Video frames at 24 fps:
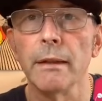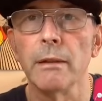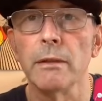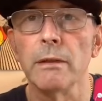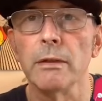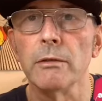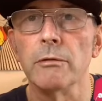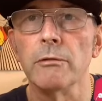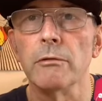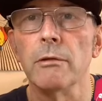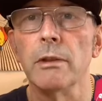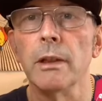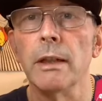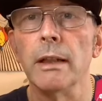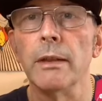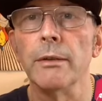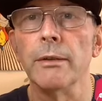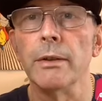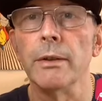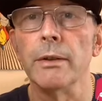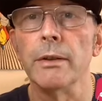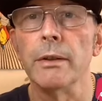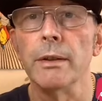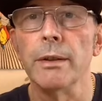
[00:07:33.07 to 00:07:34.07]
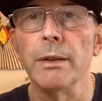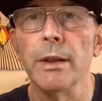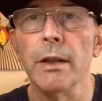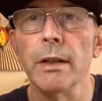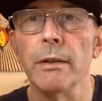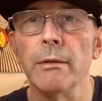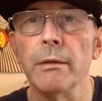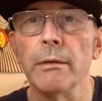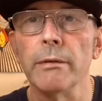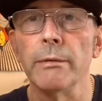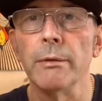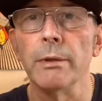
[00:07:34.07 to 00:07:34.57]
it's around a
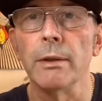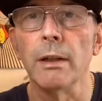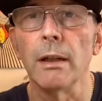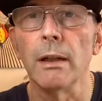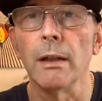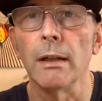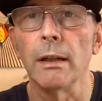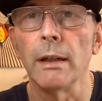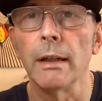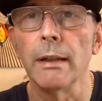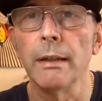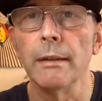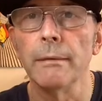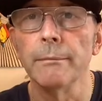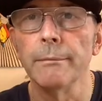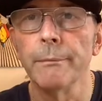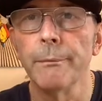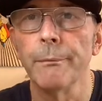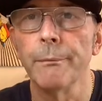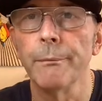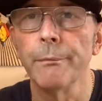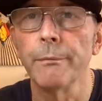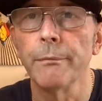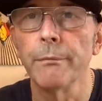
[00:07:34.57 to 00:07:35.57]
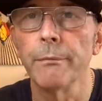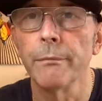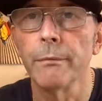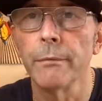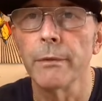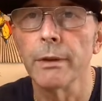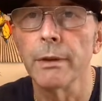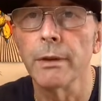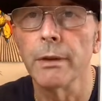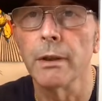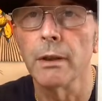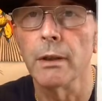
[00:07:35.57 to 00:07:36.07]
9.0 if we're lucky.
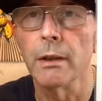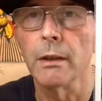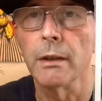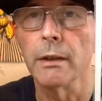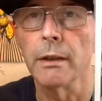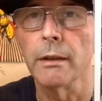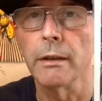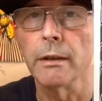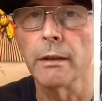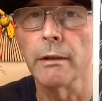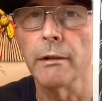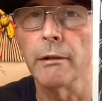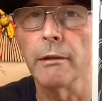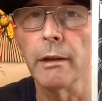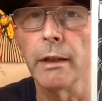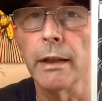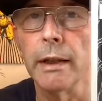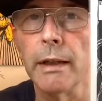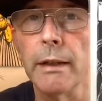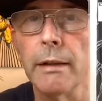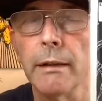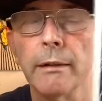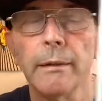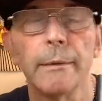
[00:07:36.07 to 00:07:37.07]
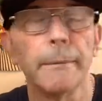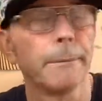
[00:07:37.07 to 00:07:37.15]
Not high, high grade.